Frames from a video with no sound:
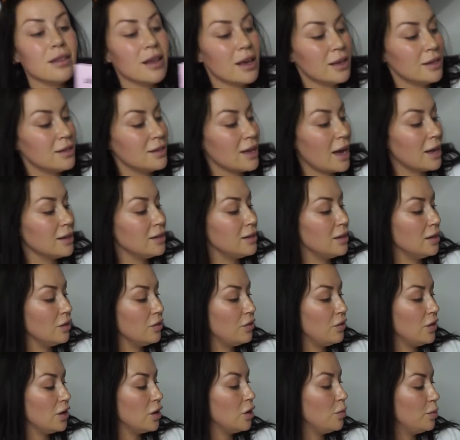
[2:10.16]
that they're satin
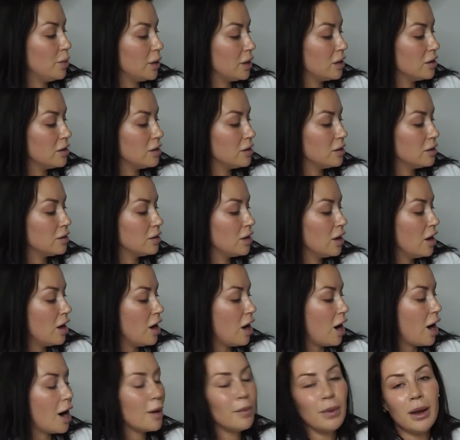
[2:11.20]
feel, because
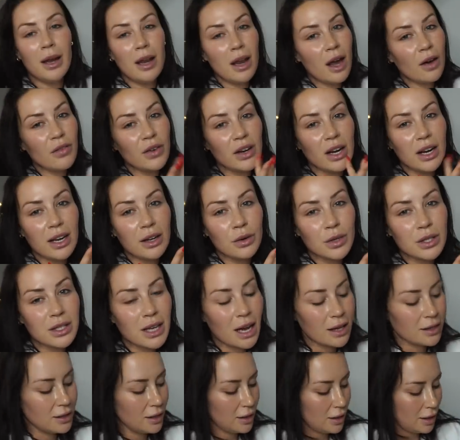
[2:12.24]
I'm loving a little
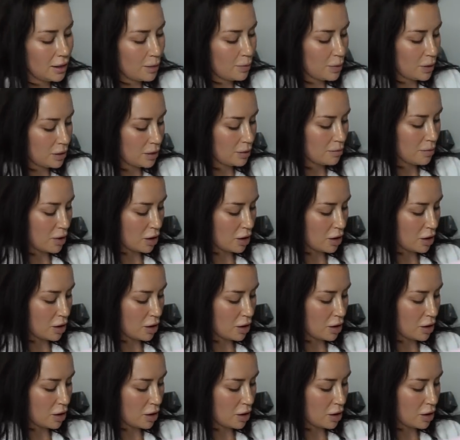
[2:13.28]
satin lip at the